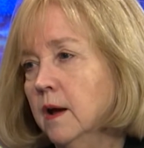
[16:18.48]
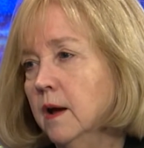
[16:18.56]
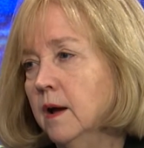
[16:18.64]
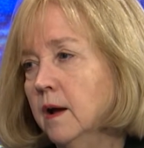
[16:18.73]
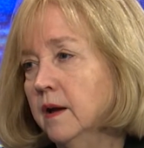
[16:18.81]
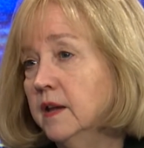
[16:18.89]

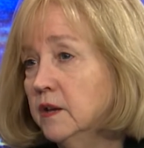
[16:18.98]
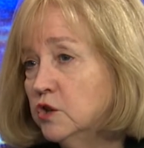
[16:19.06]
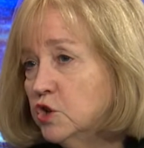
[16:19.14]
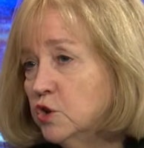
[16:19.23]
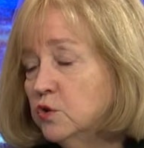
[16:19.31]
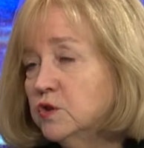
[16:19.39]
uh,
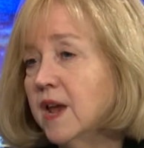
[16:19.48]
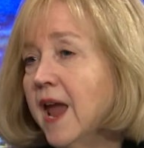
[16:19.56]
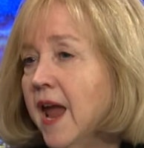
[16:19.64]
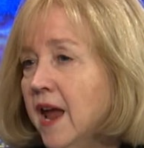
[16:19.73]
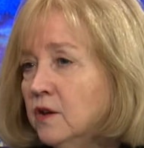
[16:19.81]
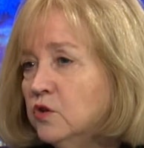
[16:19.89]
issues
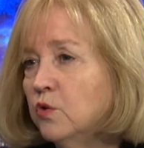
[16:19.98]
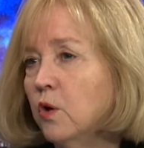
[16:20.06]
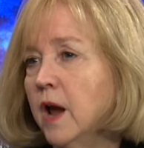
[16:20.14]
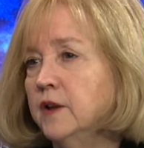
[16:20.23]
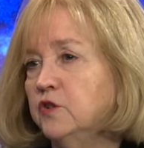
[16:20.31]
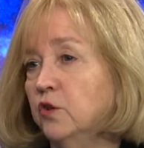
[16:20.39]
and
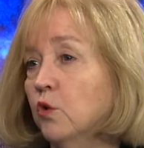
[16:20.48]
try to